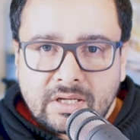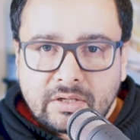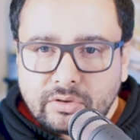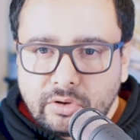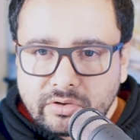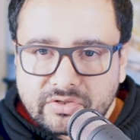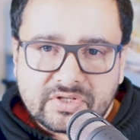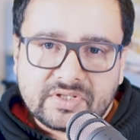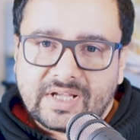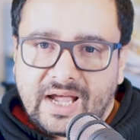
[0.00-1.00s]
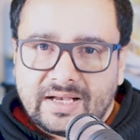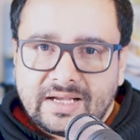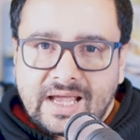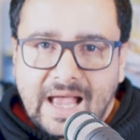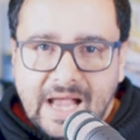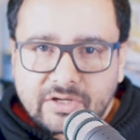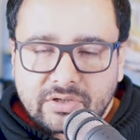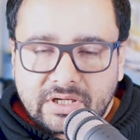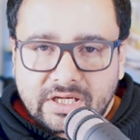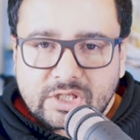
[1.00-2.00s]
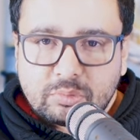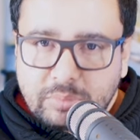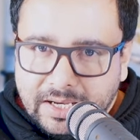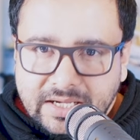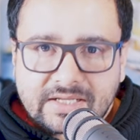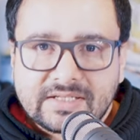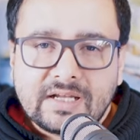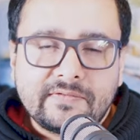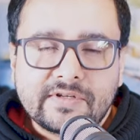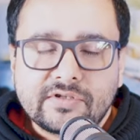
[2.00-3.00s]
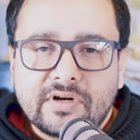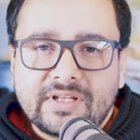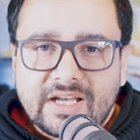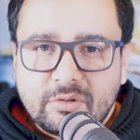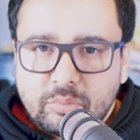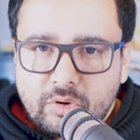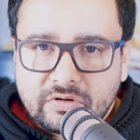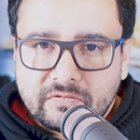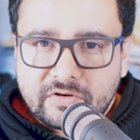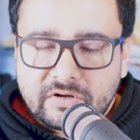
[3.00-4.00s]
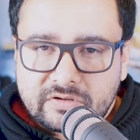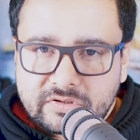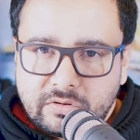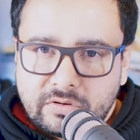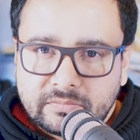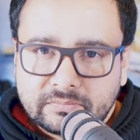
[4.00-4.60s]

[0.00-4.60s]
Not just that, actually spelling itself is not that important for your score.